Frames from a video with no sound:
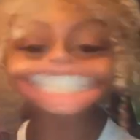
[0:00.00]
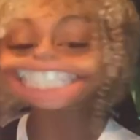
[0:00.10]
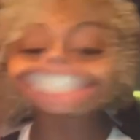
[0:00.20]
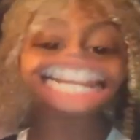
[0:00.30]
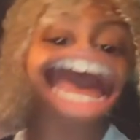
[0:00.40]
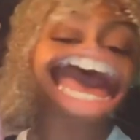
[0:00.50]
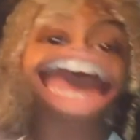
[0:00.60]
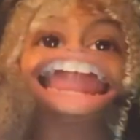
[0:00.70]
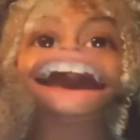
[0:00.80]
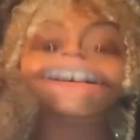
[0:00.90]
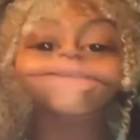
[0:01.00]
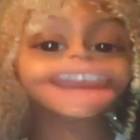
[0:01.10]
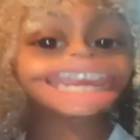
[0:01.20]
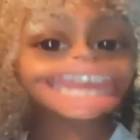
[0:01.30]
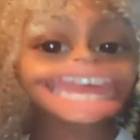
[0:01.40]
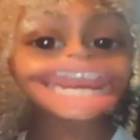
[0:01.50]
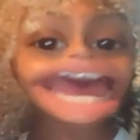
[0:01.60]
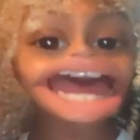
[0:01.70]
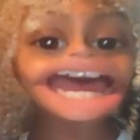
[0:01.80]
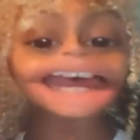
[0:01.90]
it's not a freaking,
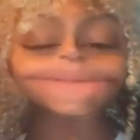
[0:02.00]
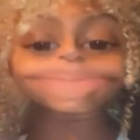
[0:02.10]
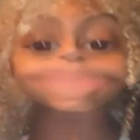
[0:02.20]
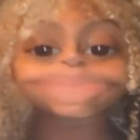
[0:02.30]
um,